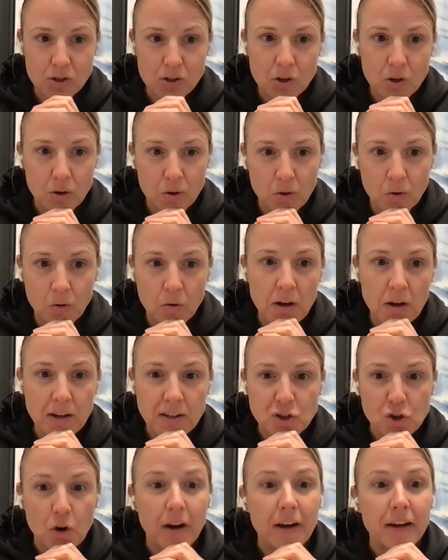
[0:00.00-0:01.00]
So
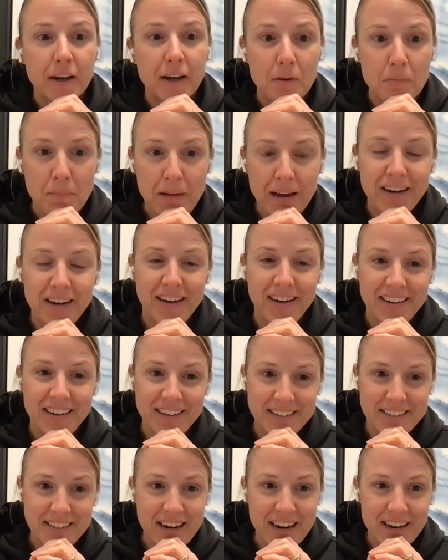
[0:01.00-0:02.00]
training a medic
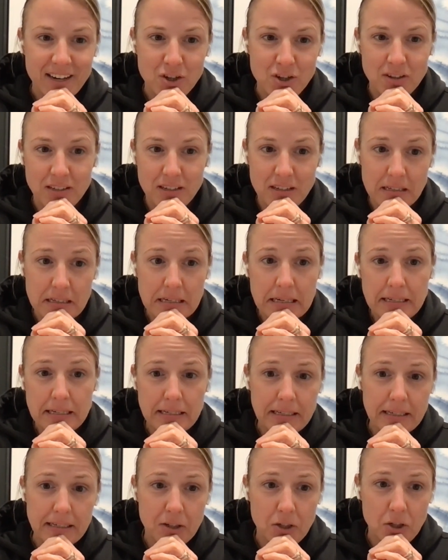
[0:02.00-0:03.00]
is not just as
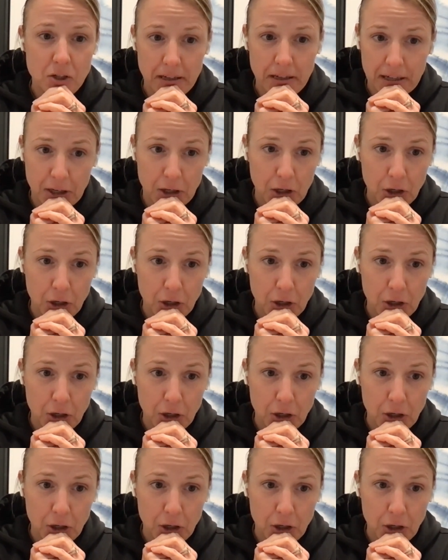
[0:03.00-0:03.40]
easy as